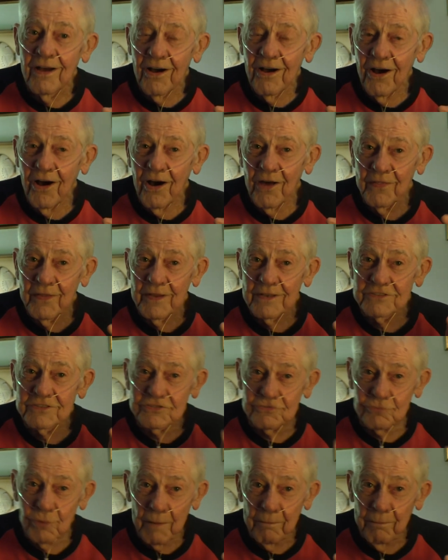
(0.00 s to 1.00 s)
on the
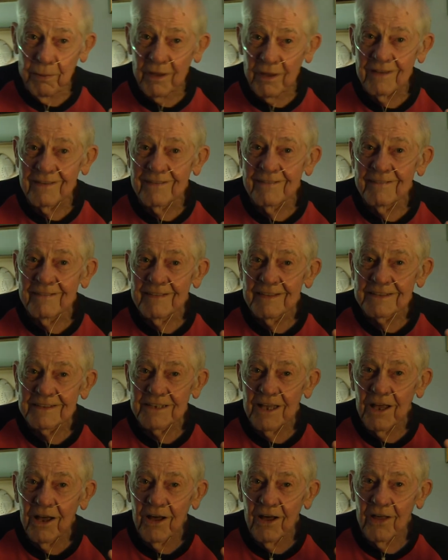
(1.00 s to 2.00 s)
strip,
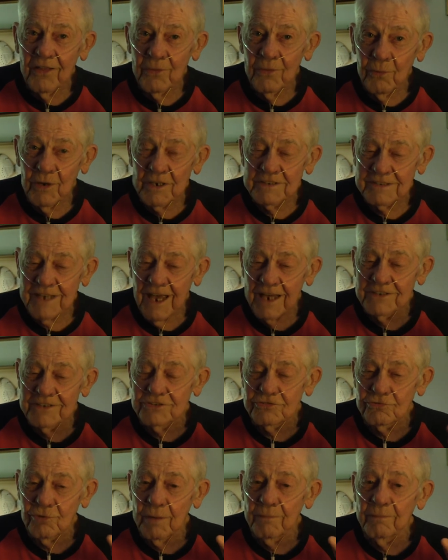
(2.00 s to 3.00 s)
on the West Side
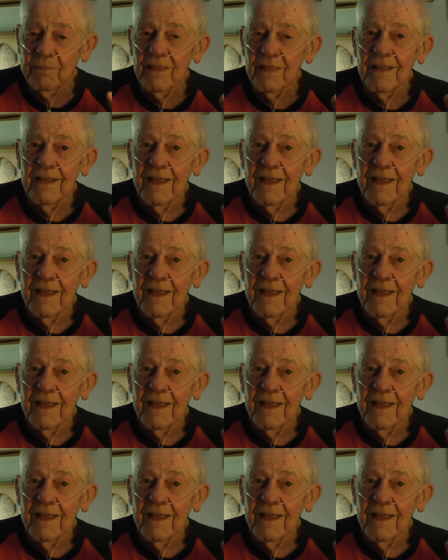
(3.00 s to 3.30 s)
Strip.